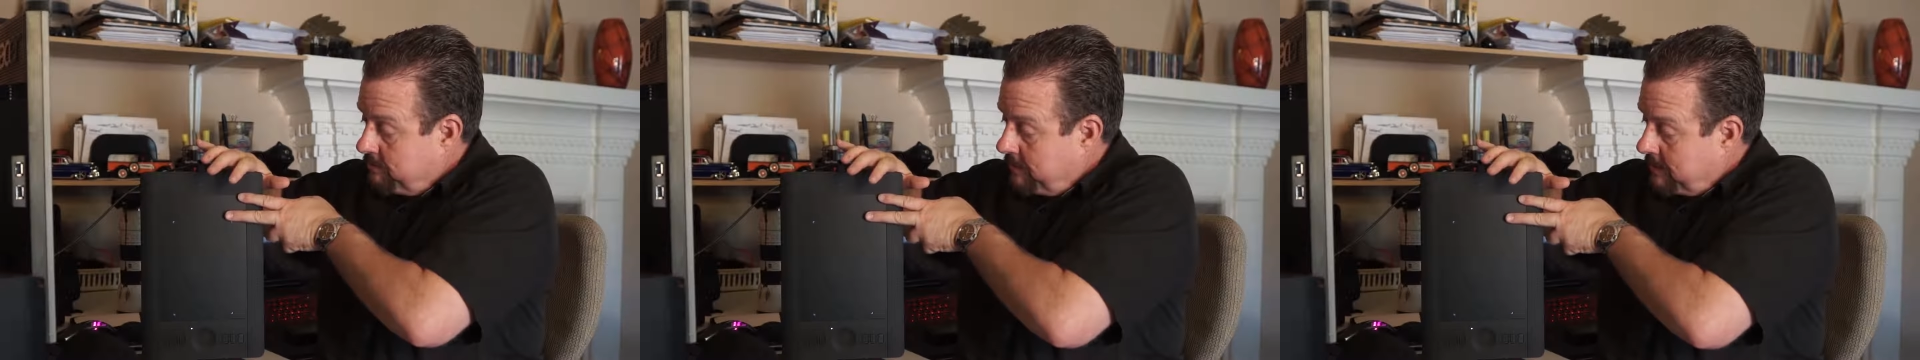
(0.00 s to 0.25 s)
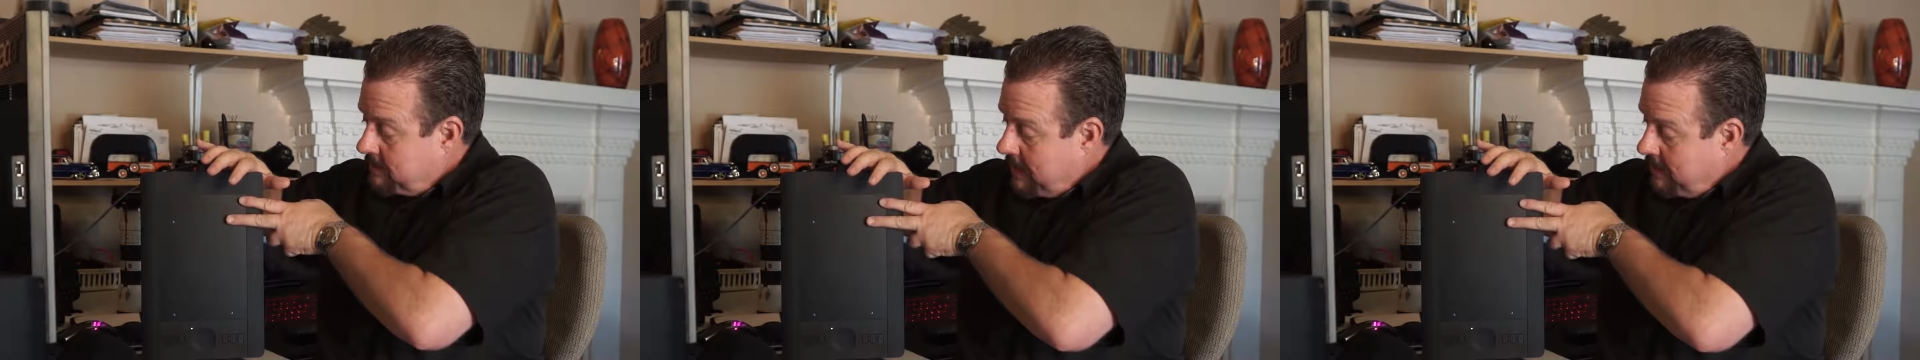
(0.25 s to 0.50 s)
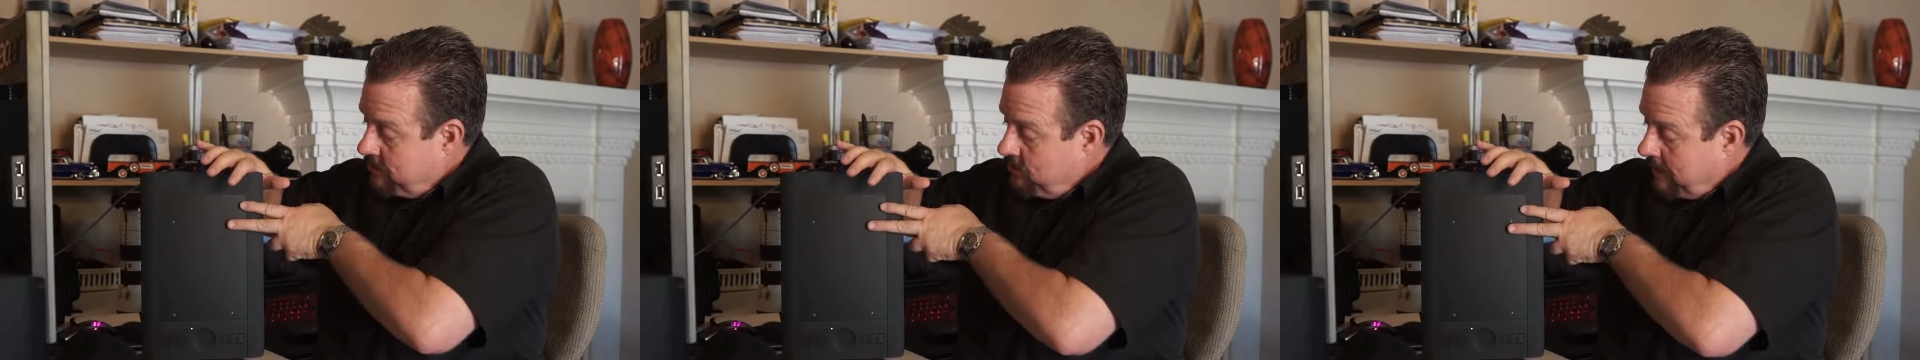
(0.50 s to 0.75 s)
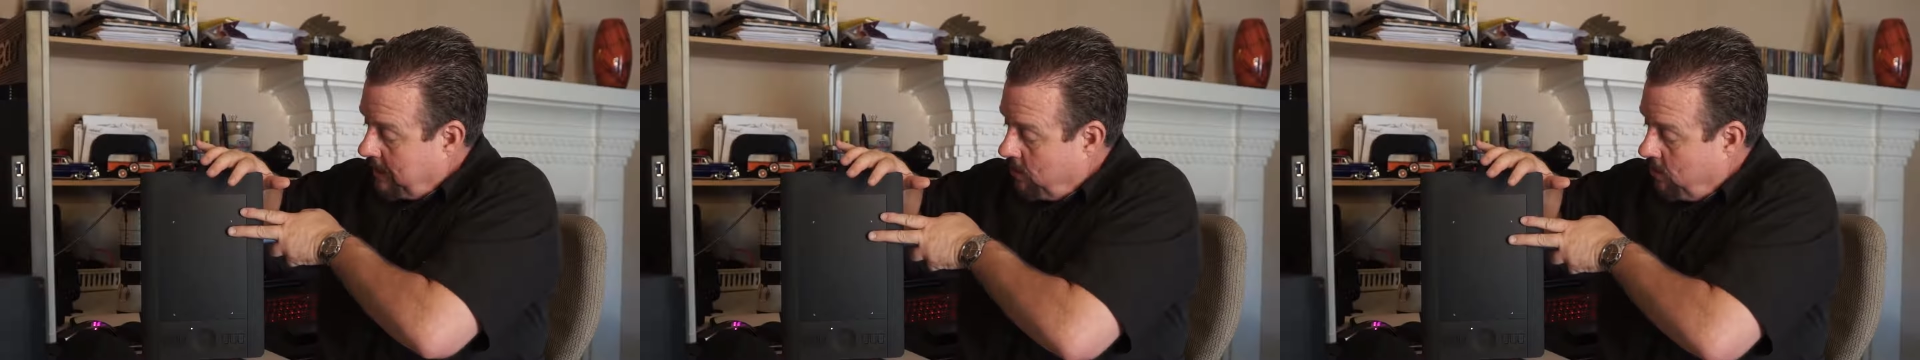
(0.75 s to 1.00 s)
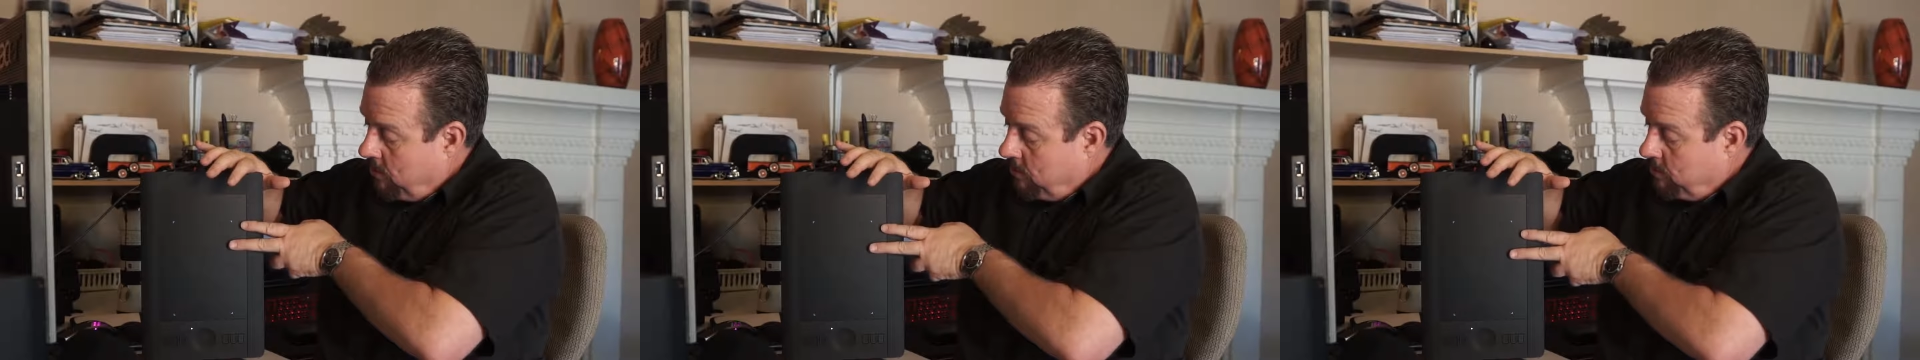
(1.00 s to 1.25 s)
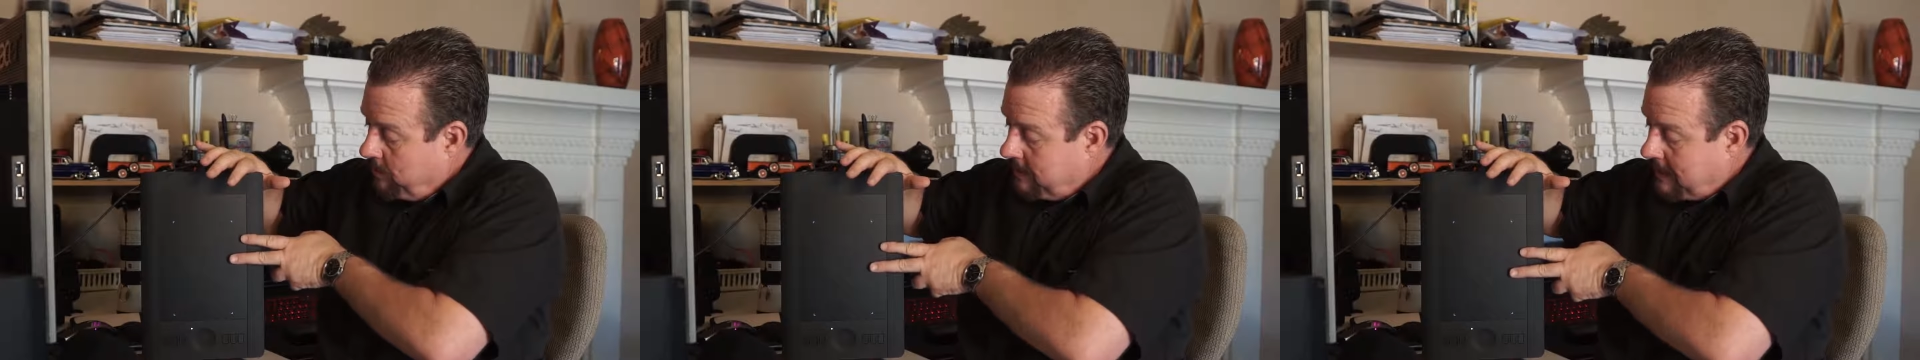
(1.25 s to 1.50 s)
but it's got to do that all
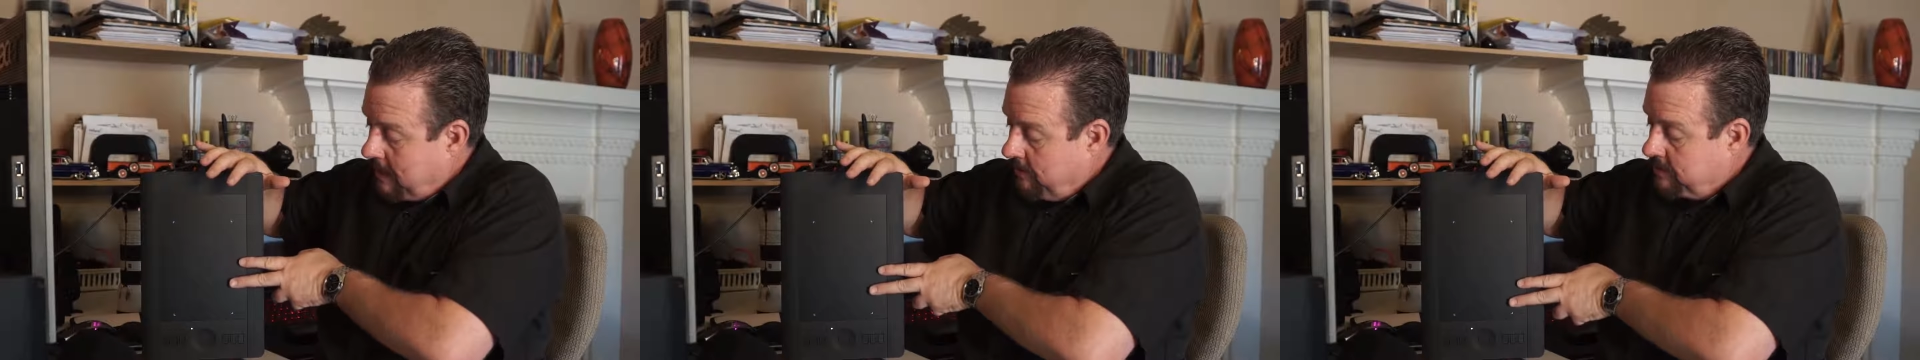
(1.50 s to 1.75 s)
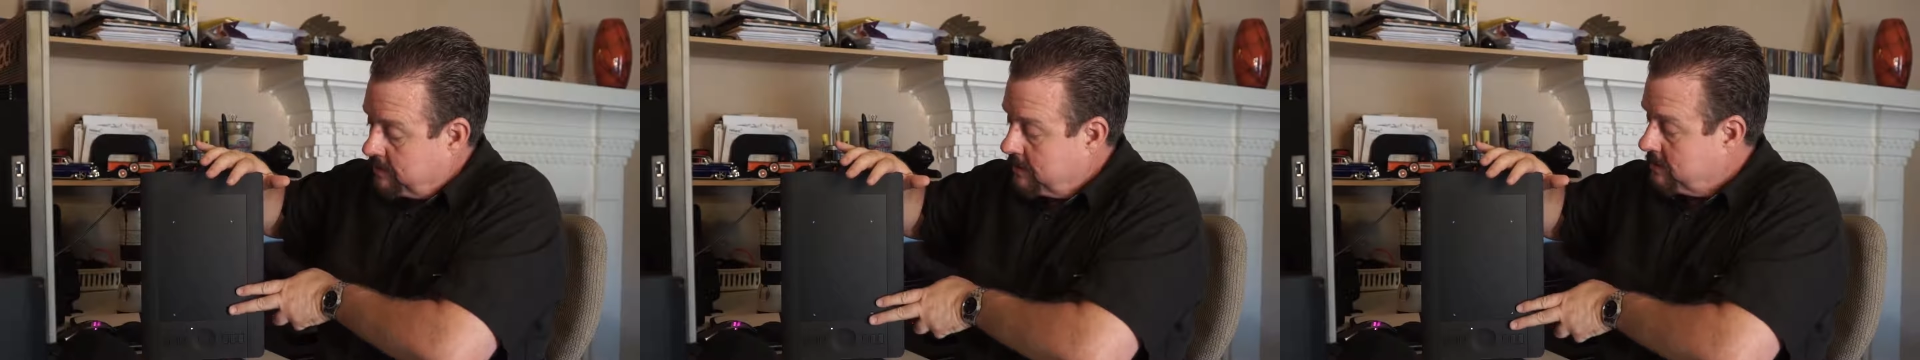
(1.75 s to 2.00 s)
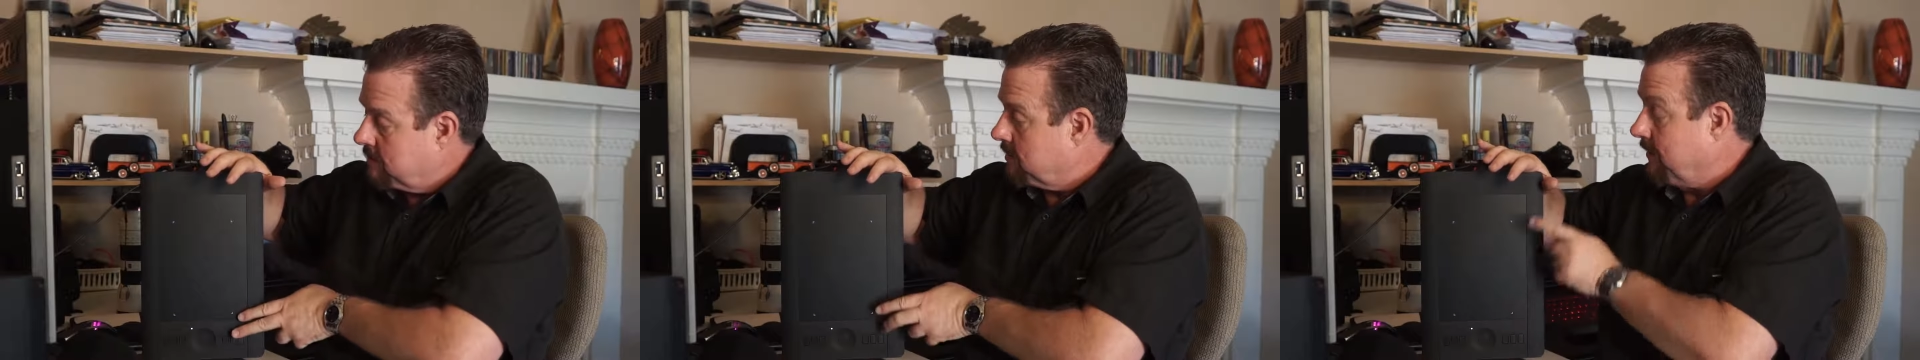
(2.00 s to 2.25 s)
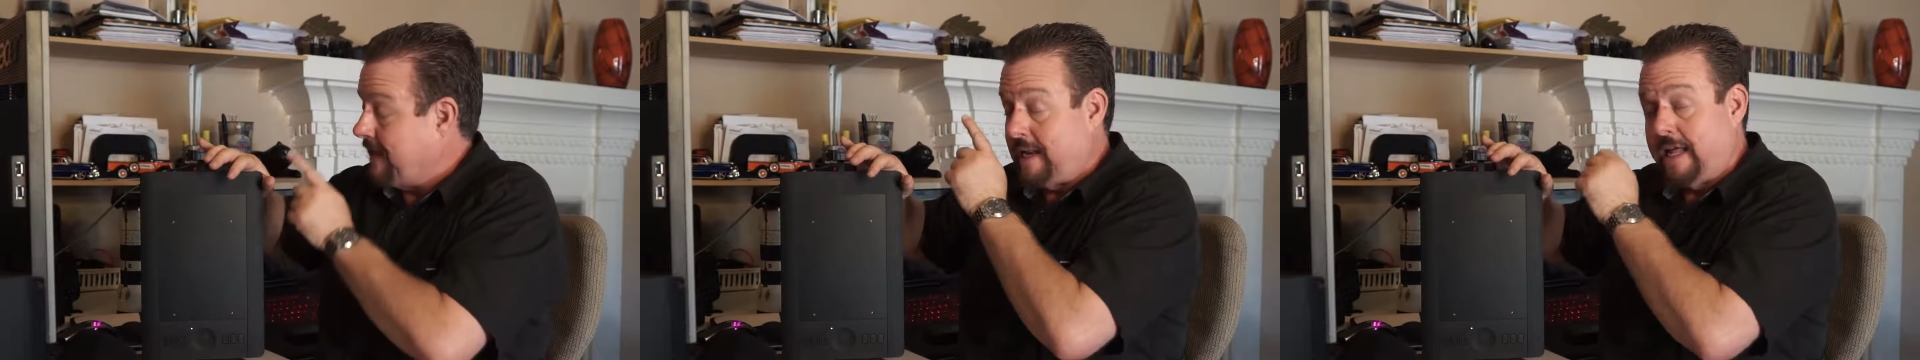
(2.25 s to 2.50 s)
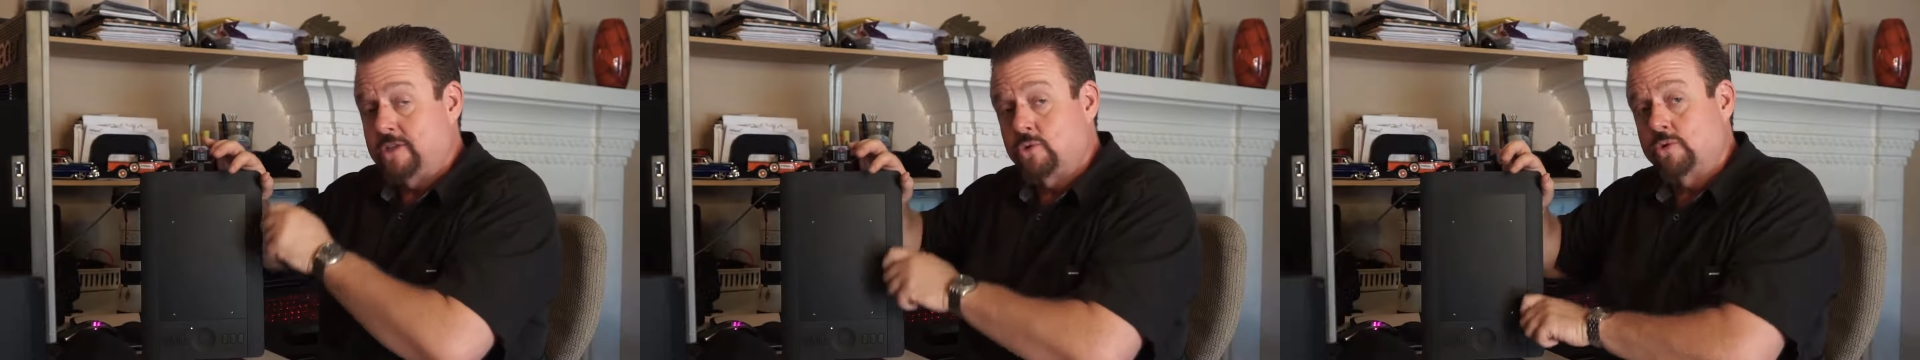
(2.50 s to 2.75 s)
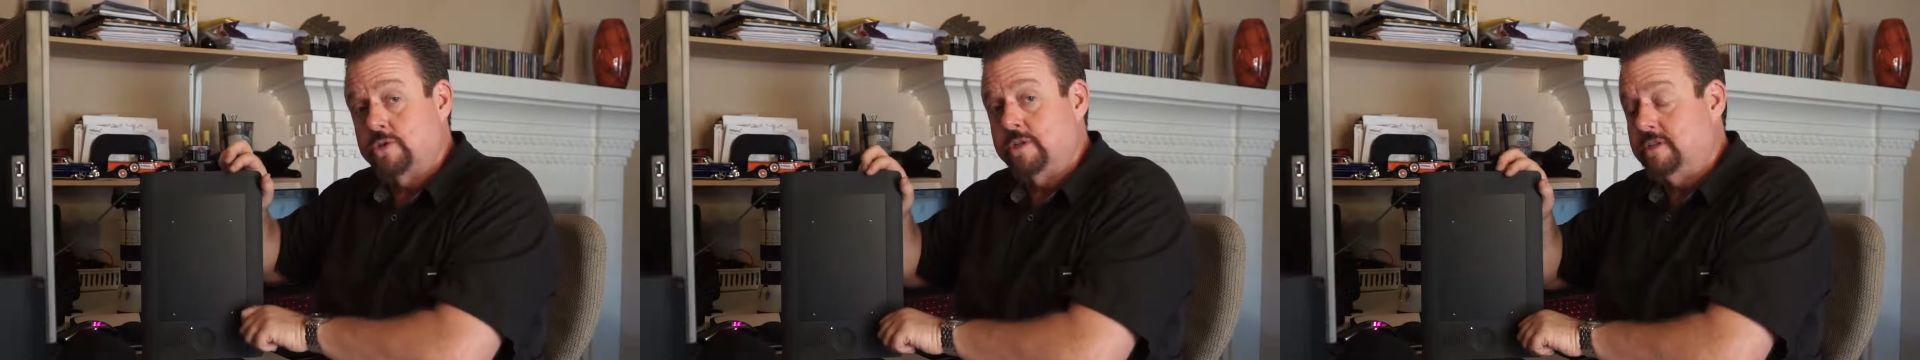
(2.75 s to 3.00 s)
the way down the sensor, and that light
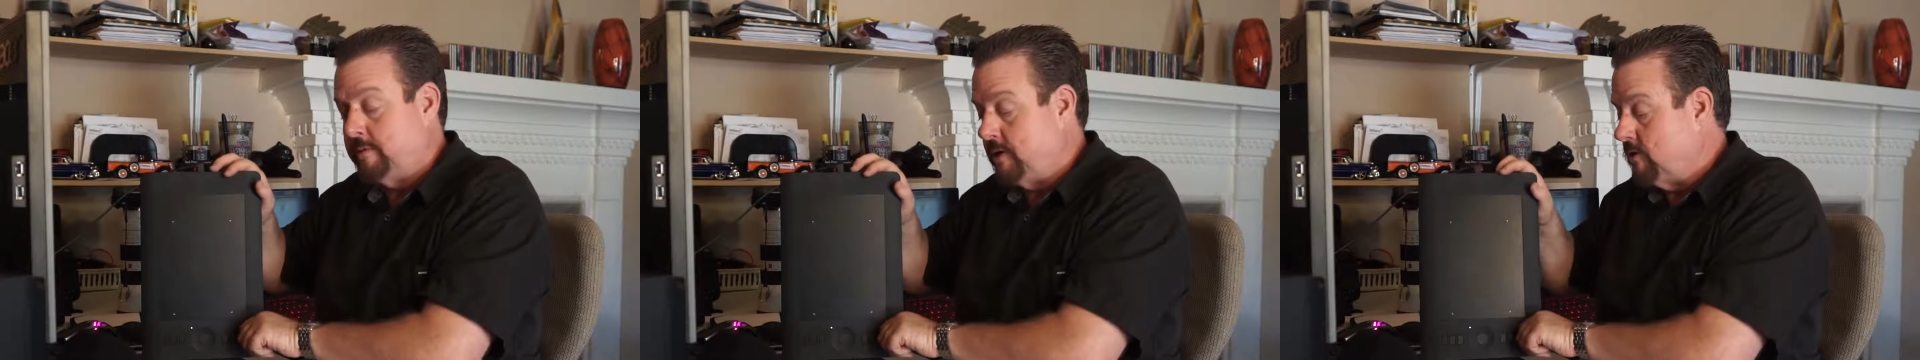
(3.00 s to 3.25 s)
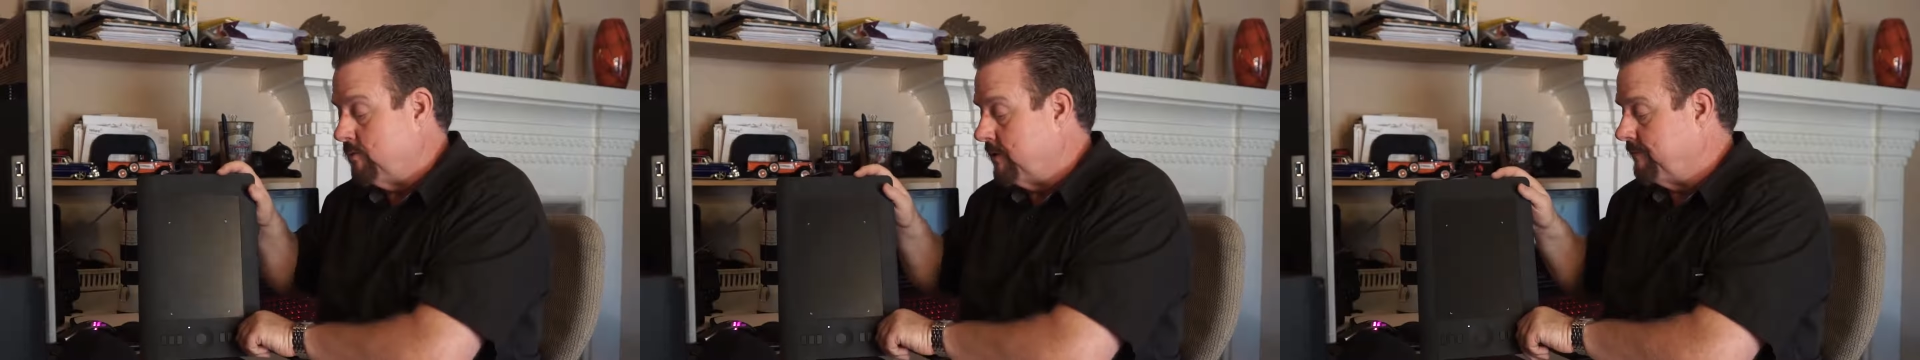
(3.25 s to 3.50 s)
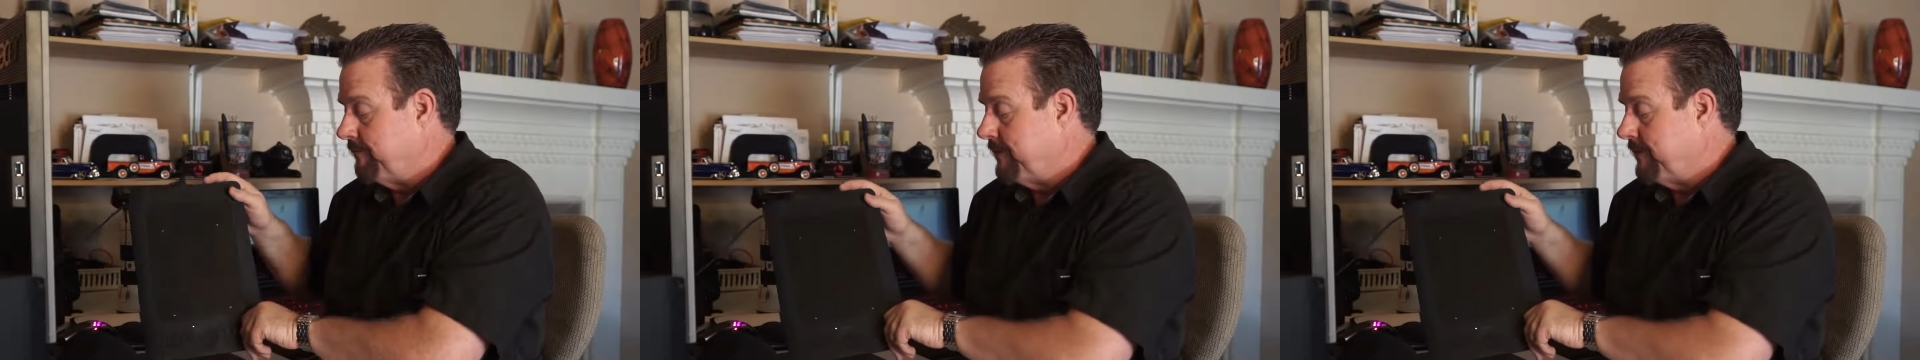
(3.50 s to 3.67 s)
source needs to be open.